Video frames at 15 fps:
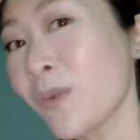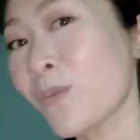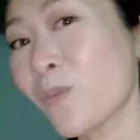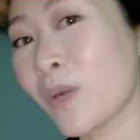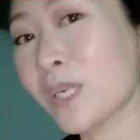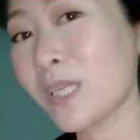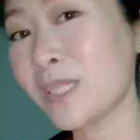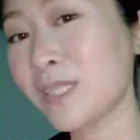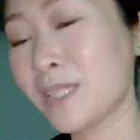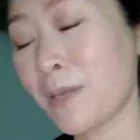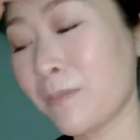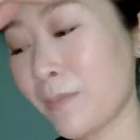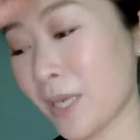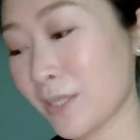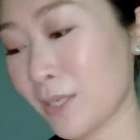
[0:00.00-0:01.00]
wanted some
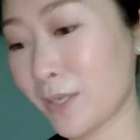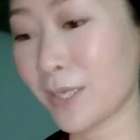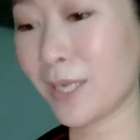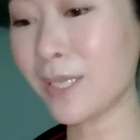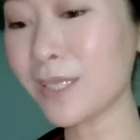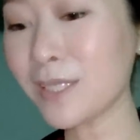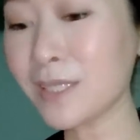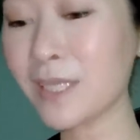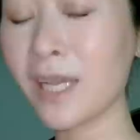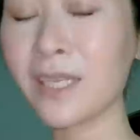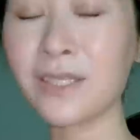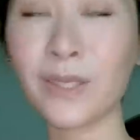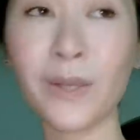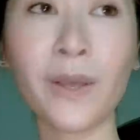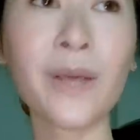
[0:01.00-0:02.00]
McDonald's.
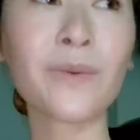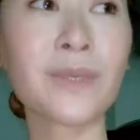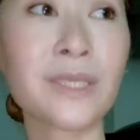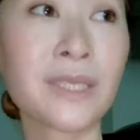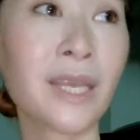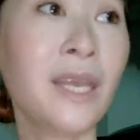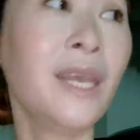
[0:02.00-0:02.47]
So I was